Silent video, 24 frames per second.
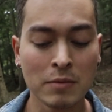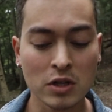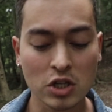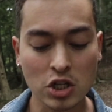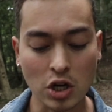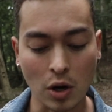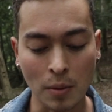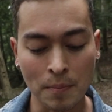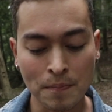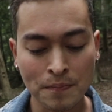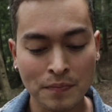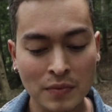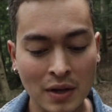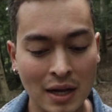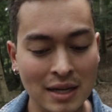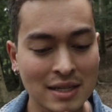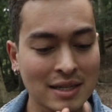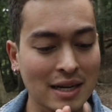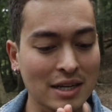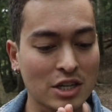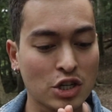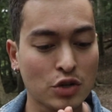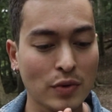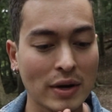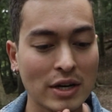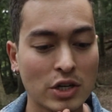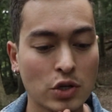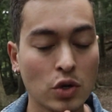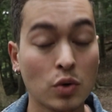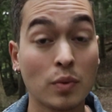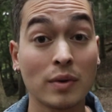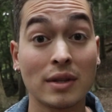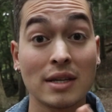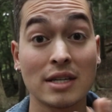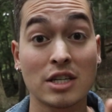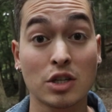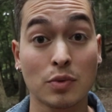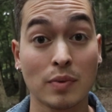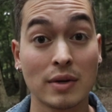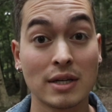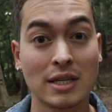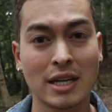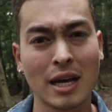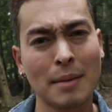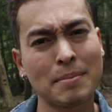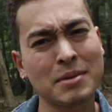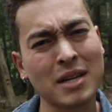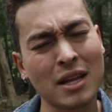So, let's get straight to it with these three
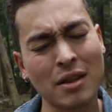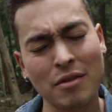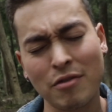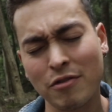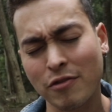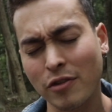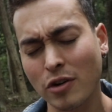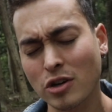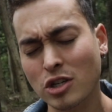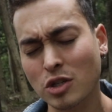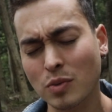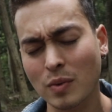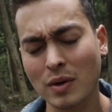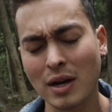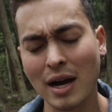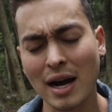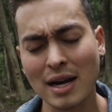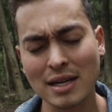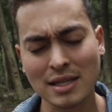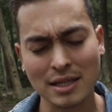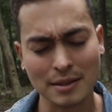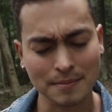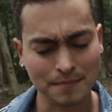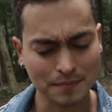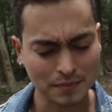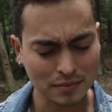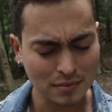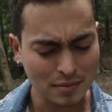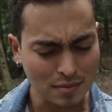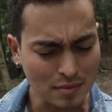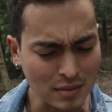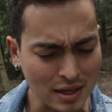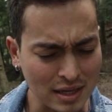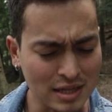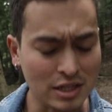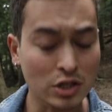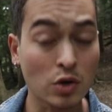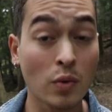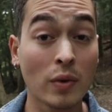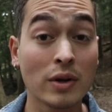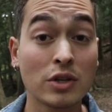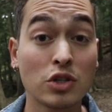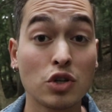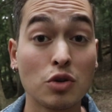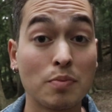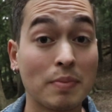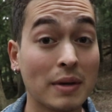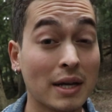tips, and the first one guys, is going
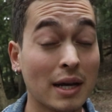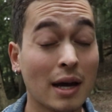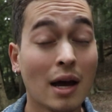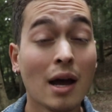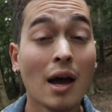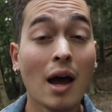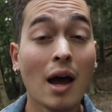to be